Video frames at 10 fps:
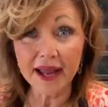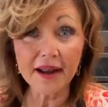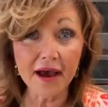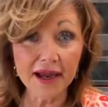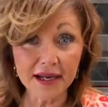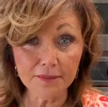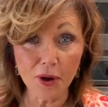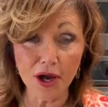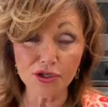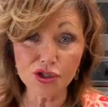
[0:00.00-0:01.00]
And I had
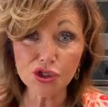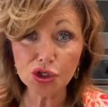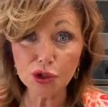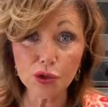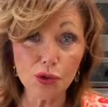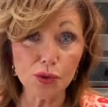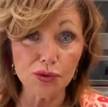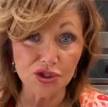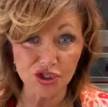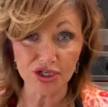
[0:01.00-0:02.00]
bought
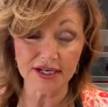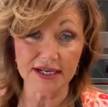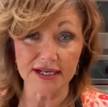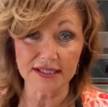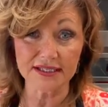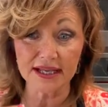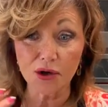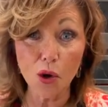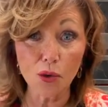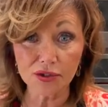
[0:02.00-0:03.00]
2 chickens,
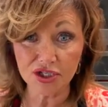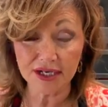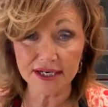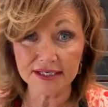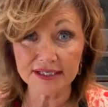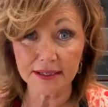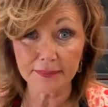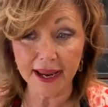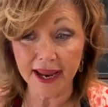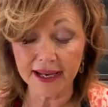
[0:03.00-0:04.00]
like whole chickens in
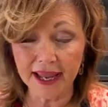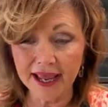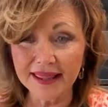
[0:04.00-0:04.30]
a bag.